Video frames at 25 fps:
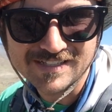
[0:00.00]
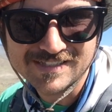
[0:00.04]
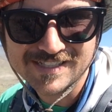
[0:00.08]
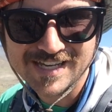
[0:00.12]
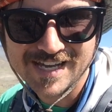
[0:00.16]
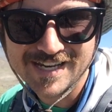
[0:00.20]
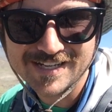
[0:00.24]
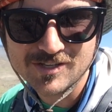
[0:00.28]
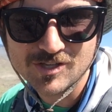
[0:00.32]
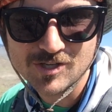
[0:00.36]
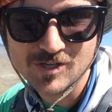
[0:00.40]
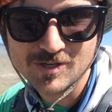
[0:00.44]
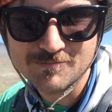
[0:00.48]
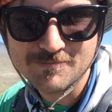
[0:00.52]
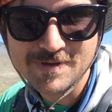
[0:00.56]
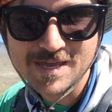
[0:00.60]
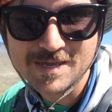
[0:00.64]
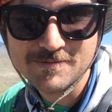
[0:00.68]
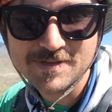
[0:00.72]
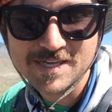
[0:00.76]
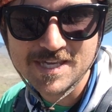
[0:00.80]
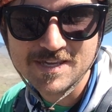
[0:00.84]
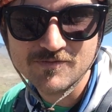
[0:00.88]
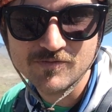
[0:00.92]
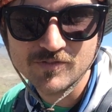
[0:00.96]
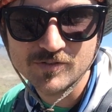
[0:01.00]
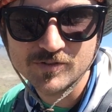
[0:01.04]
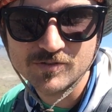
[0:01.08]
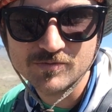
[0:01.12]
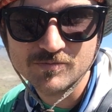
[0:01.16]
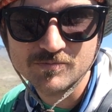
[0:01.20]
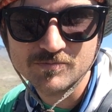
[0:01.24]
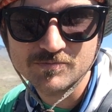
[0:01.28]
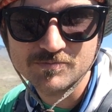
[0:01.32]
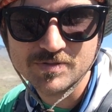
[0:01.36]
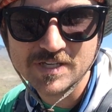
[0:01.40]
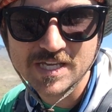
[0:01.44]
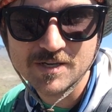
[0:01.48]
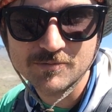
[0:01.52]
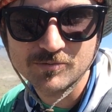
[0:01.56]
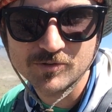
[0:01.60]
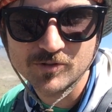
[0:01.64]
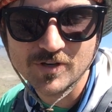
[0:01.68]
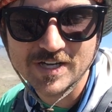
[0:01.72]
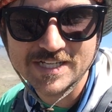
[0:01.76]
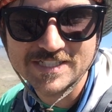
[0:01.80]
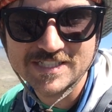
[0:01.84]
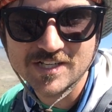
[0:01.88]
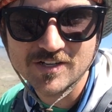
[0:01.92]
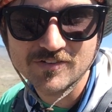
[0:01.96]
It's kind of, you can maybe even be able
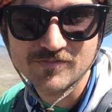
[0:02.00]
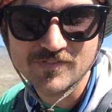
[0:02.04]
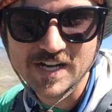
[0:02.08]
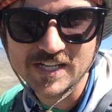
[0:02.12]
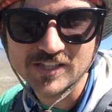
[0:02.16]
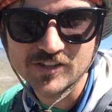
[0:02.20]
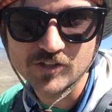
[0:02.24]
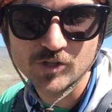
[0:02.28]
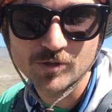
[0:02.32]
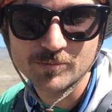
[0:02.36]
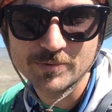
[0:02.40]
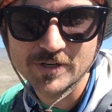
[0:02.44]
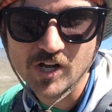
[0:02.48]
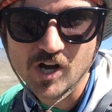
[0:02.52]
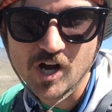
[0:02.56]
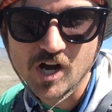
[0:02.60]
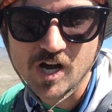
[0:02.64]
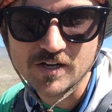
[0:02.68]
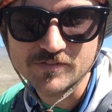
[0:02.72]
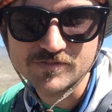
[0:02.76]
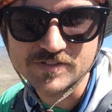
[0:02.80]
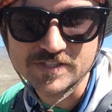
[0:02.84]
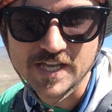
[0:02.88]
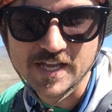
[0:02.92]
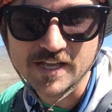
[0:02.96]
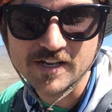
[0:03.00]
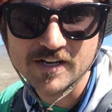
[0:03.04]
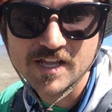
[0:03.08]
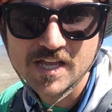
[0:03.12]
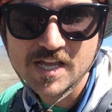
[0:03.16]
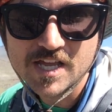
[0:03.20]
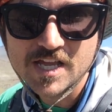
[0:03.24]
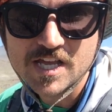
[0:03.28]
to identify a little bit of offset.